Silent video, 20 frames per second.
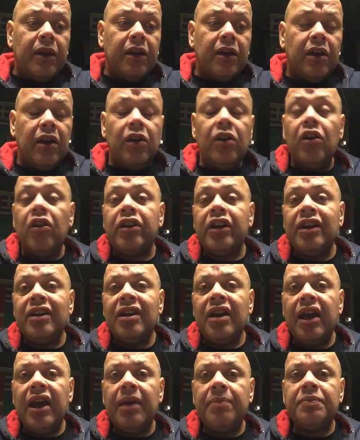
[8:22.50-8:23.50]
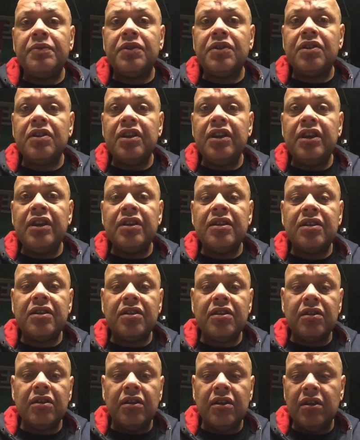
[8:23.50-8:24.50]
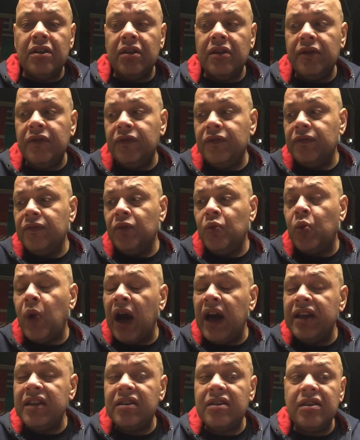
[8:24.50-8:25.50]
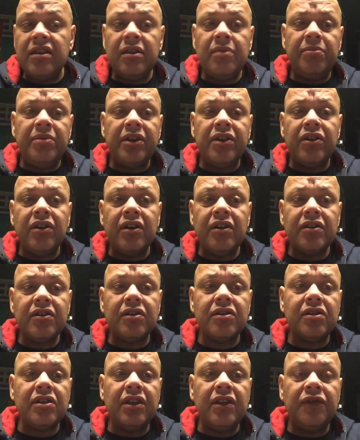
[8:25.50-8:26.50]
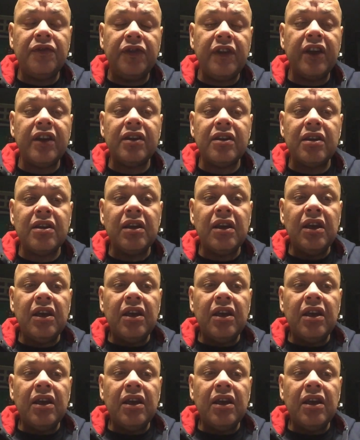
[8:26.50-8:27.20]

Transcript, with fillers: Locking the apps is wisely because, in fact,